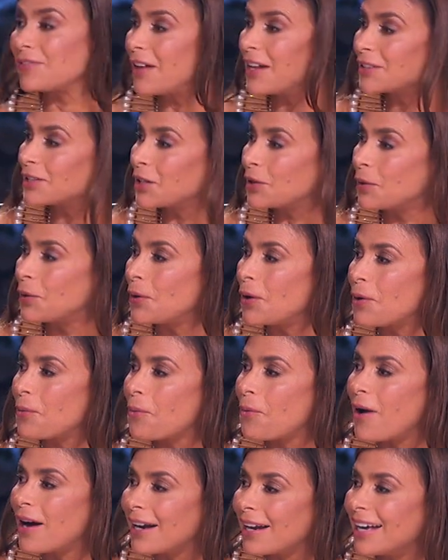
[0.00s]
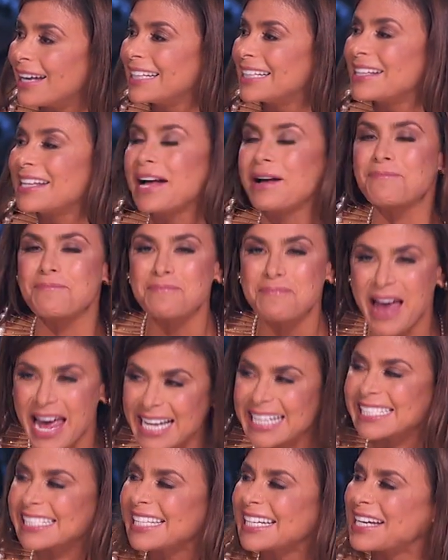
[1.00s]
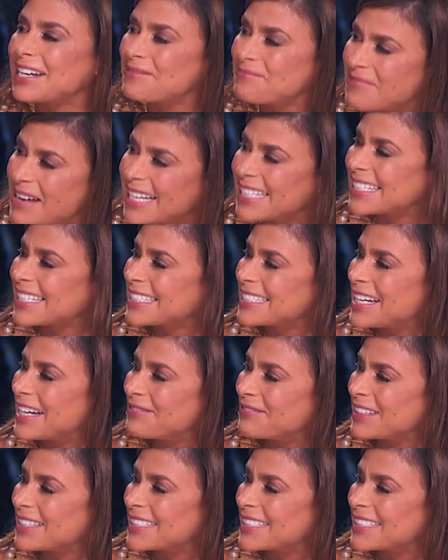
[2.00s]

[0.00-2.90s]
of all, Nakul, what an amazing, amazing number